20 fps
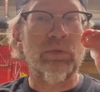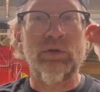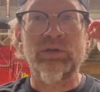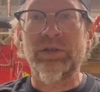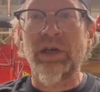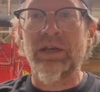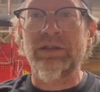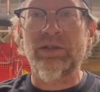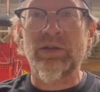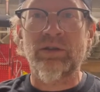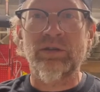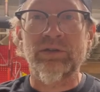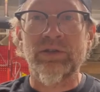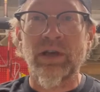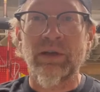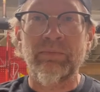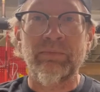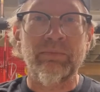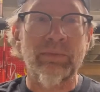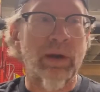testicles
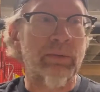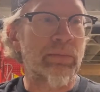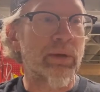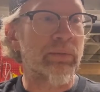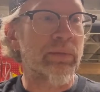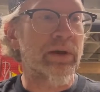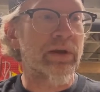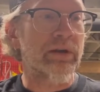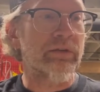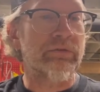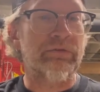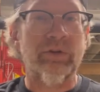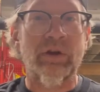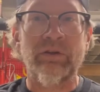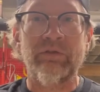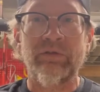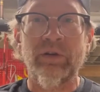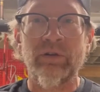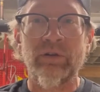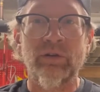I'm preparing for a
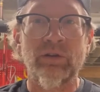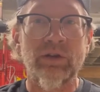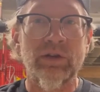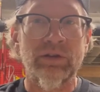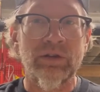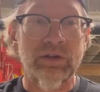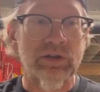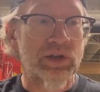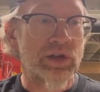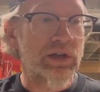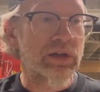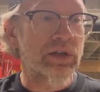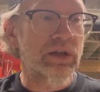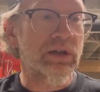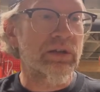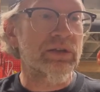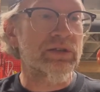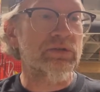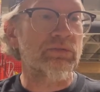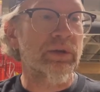fun little shindig
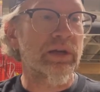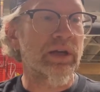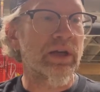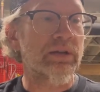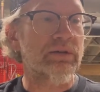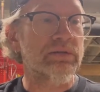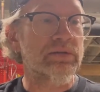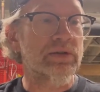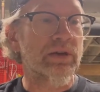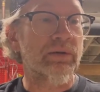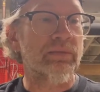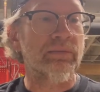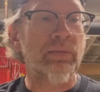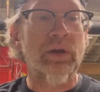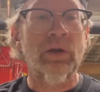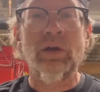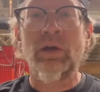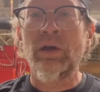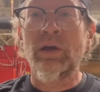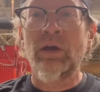this weekend. So
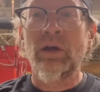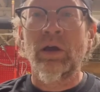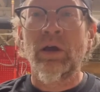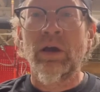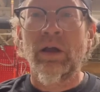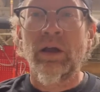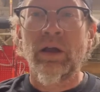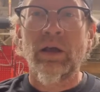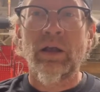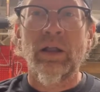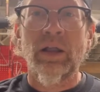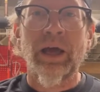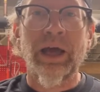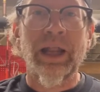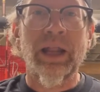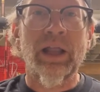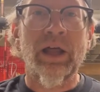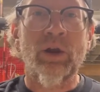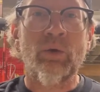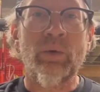I got a
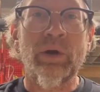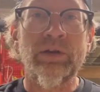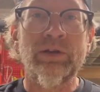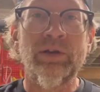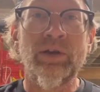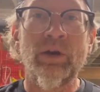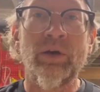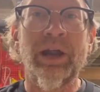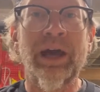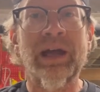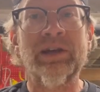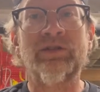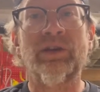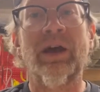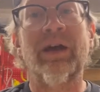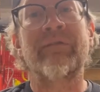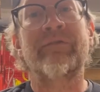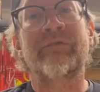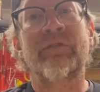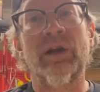lot of work to do, and I actually
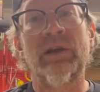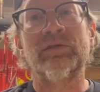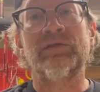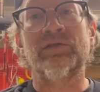have friends